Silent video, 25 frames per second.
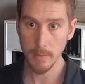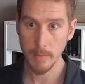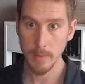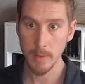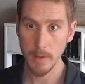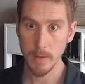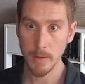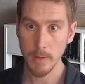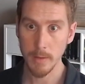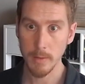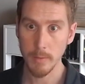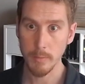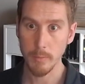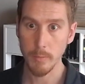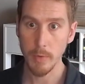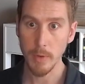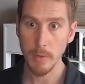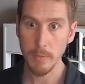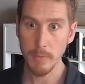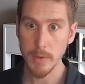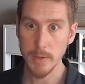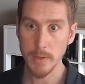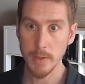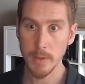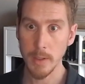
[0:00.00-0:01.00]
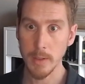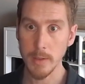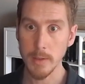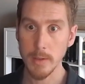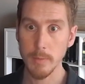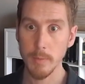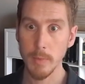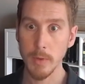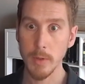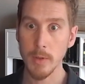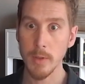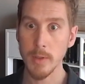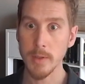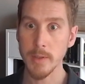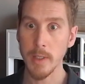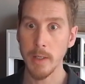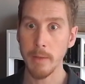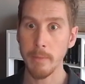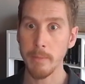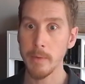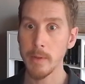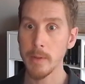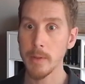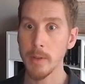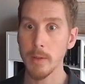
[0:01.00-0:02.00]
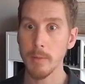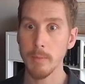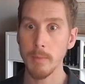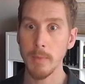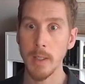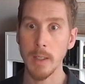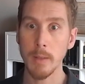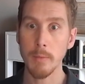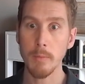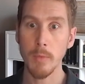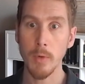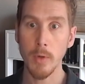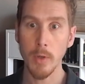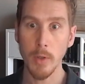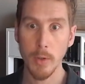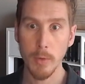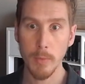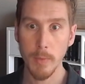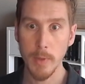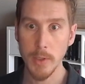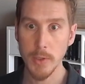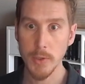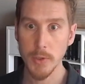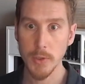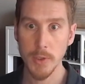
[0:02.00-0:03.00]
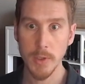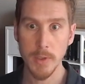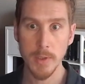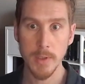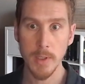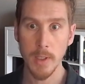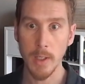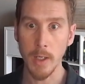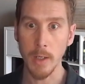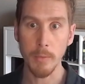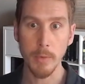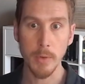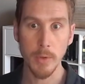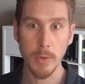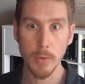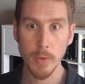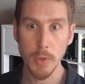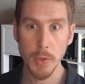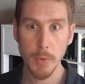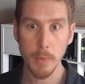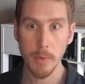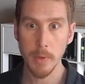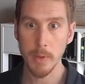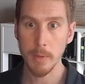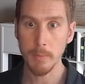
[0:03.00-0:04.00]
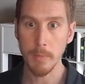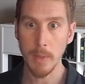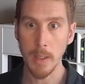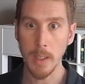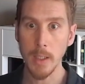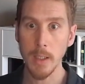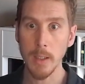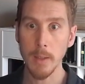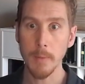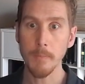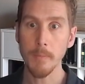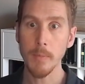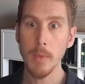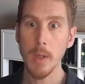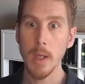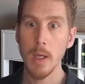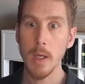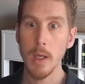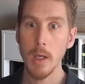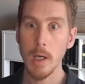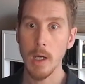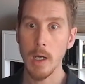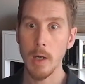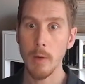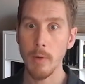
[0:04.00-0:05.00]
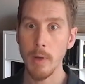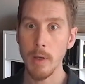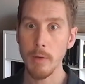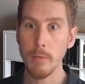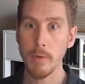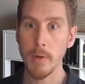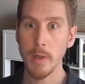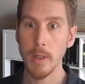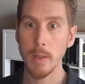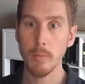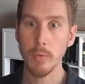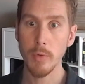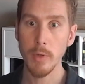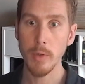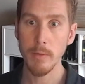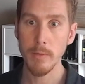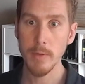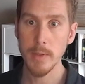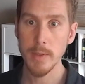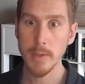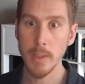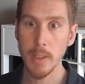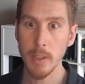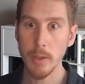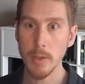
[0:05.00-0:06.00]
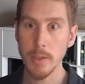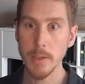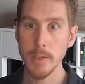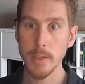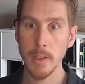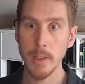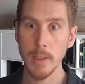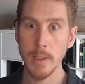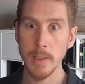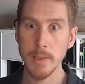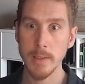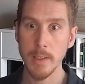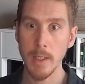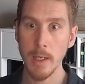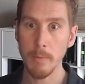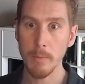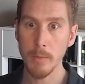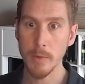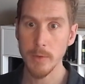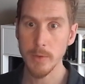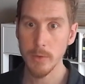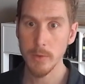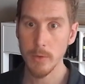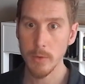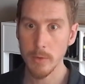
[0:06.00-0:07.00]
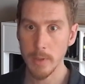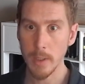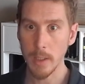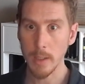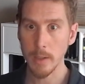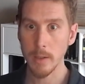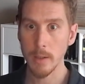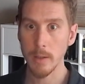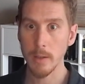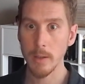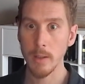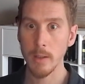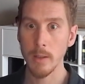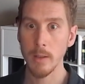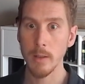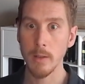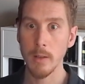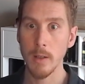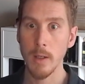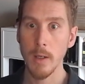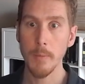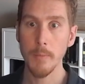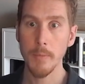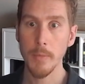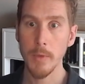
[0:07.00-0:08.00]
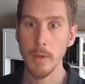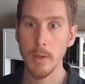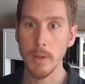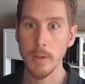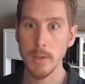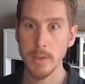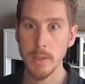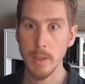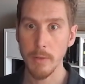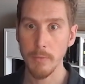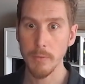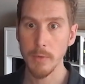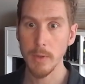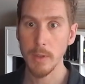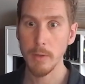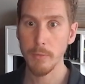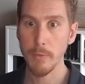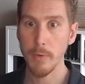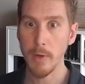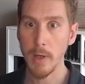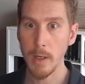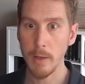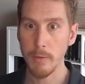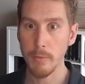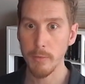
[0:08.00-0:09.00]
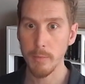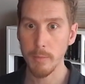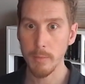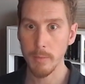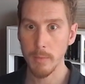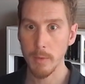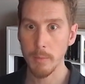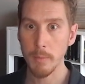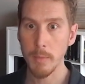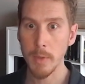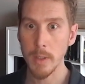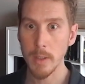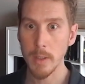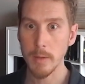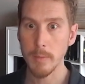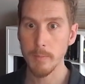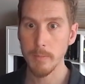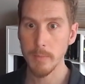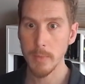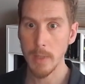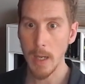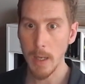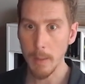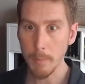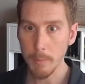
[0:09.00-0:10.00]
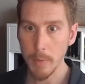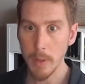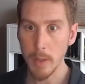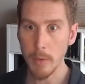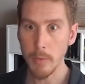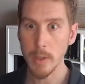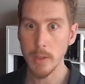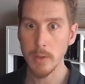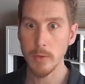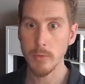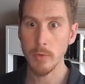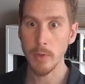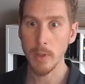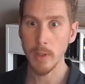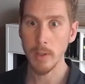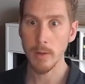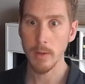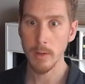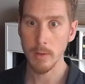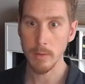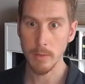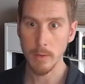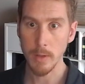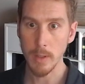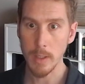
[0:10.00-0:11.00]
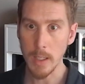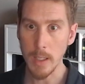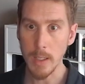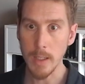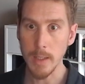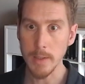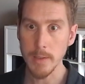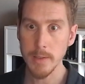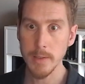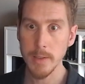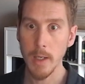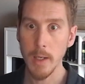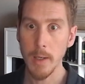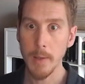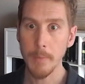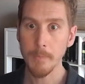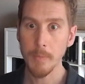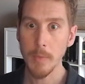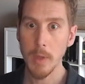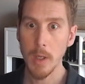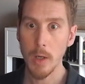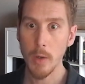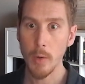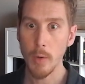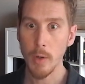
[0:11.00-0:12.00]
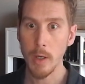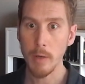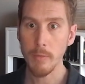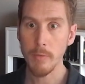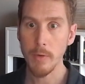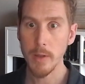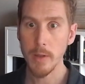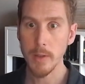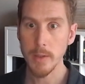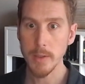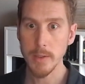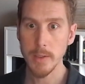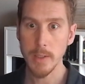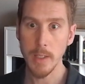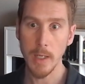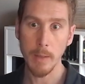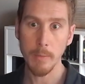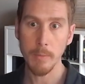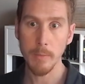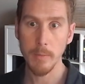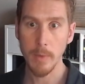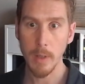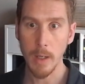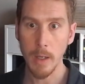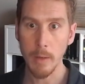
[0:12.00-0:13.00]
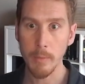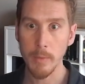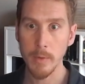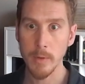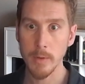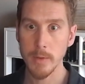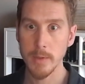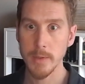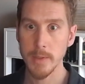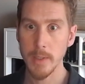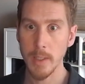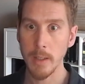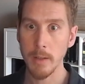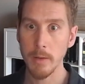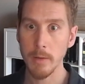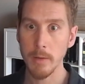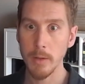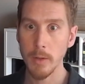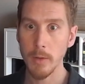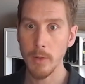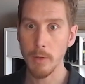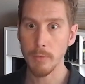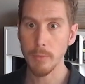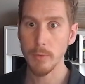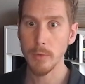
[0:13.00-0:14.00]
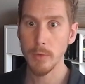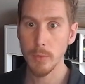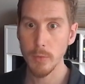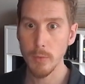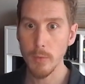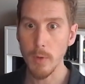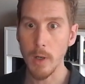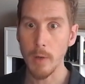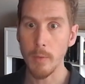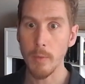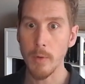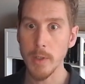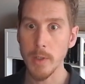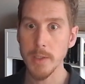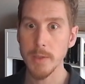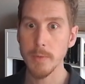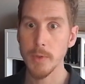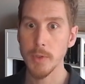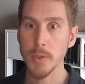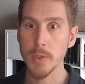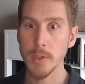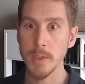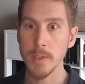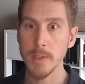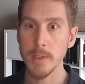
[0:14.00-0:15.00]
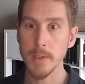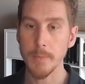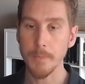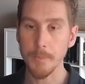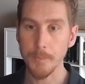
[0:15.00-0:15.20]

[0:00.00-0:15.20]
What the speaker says: than in previous years because I will not make more questions than I would usually make. However, in previous years, the exam was conducted in the 75-minute time period during the class. However, this time I will say you have 2 hours, which is